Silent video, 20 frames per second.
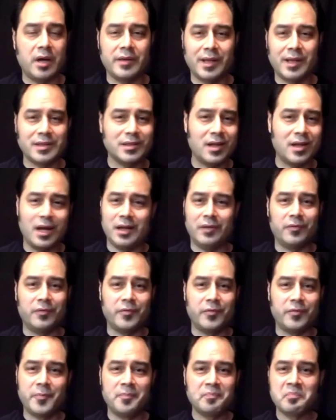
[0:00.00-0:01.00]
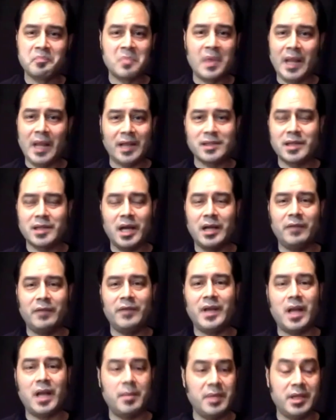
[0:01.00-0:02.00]
That's kind of
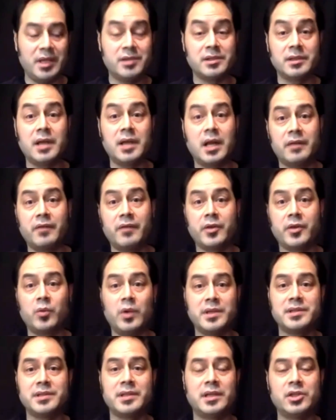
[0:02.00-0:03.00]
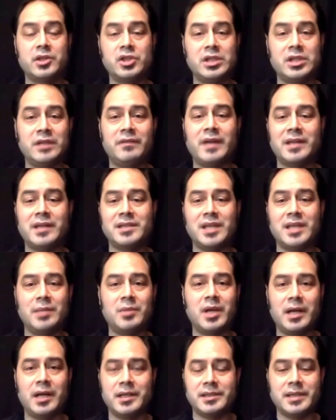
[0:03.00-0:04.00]
it. I mean, there's a lot of other ones that achieve that same
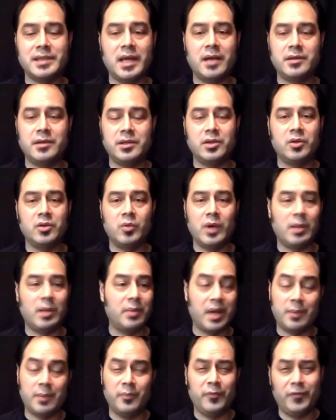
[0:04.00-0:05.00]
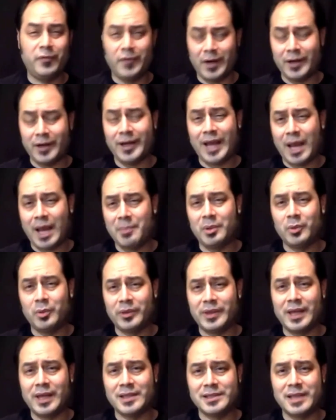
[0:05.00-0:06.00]
kind of sound and do it well, but I'm very happy
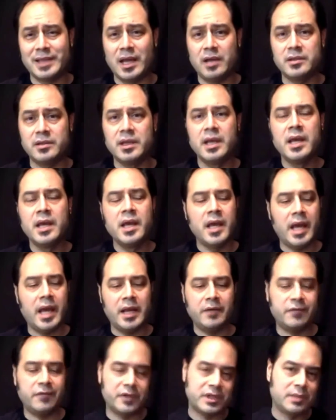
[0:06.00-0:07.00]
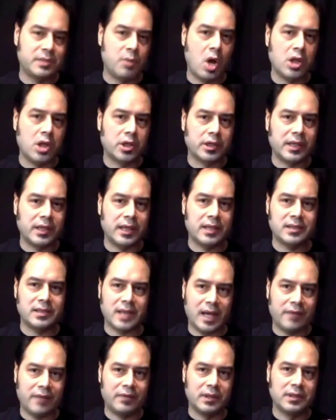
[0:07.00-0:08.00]
with that sound. And then for smaller gigs, I
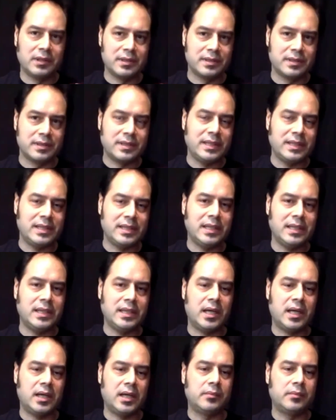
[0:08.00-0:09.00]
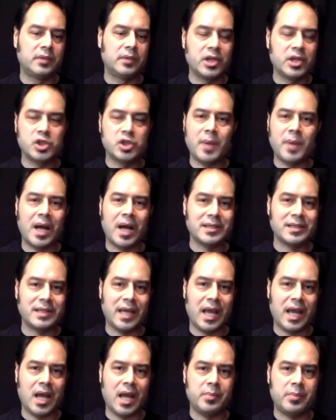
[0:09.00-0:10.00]
have the little ZT Lunchbox
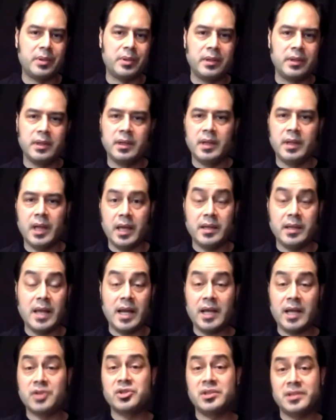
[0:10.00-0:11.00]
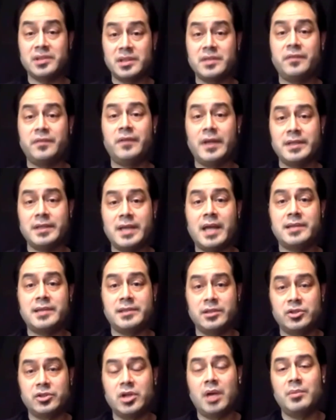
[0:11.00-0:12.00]
amp, and that actually does a
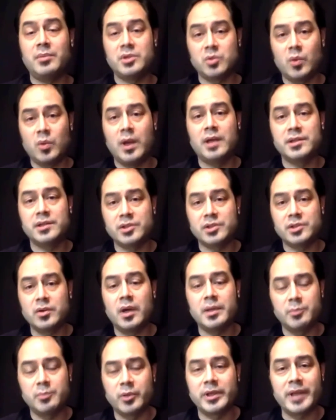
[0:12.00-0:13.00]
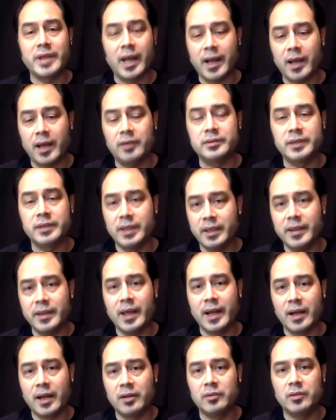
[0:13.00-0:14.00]
fantastic job as well. So I bring that out and gig
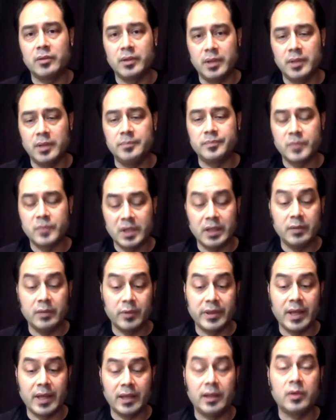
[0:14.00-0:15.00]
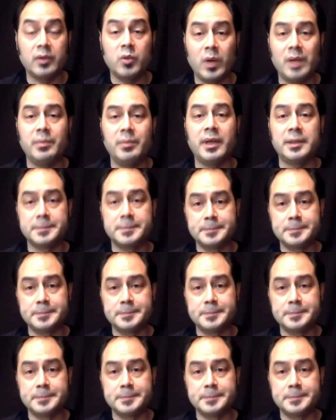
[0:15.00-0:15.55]
with that quite a bit.